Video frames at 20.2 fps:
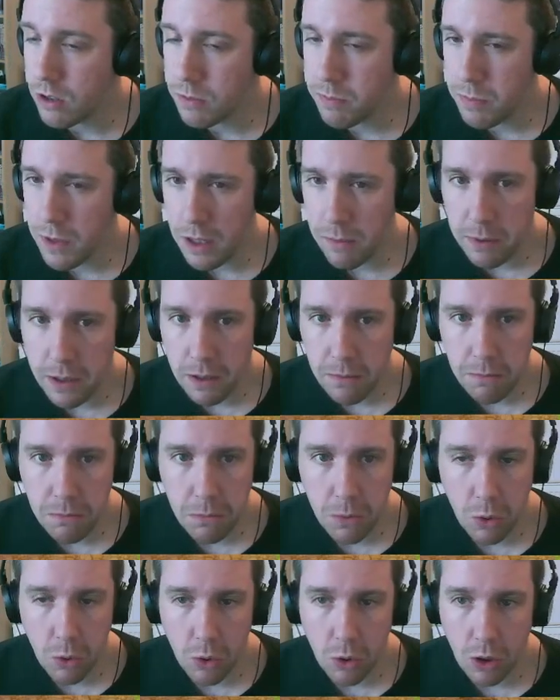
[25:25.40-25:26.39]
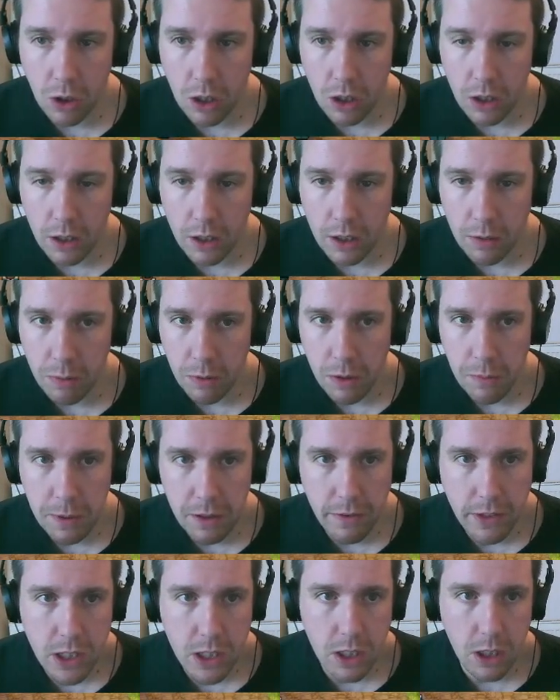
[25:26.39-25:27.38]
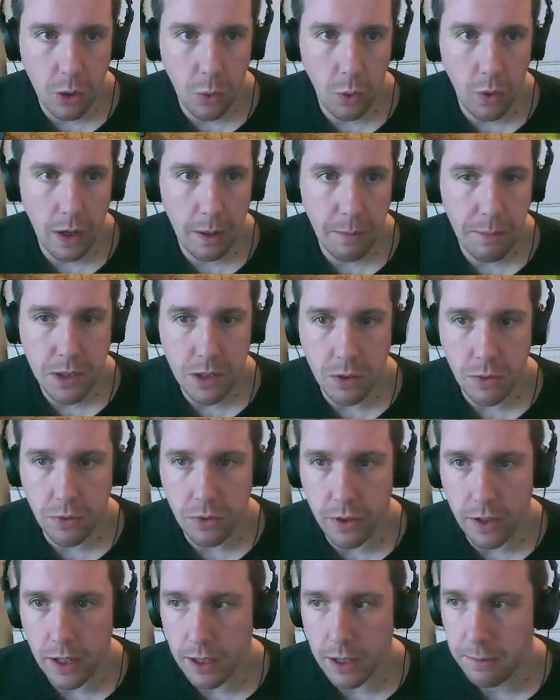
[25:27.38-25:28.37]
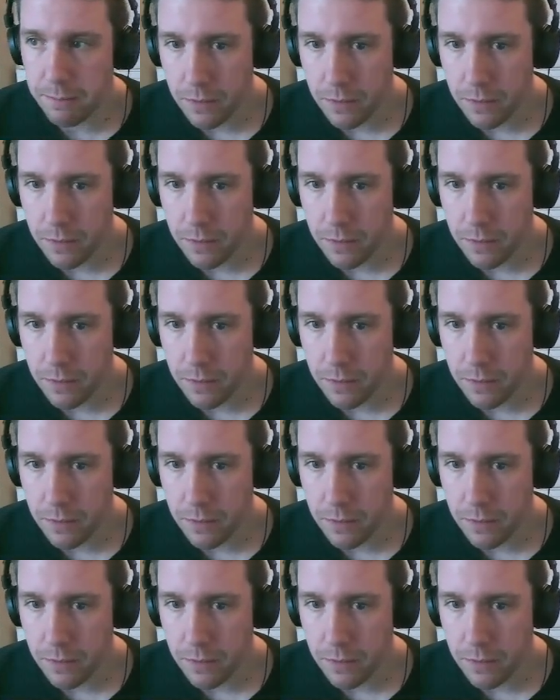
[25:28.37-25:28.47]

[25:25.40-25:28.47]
been a bit of a slower episode today.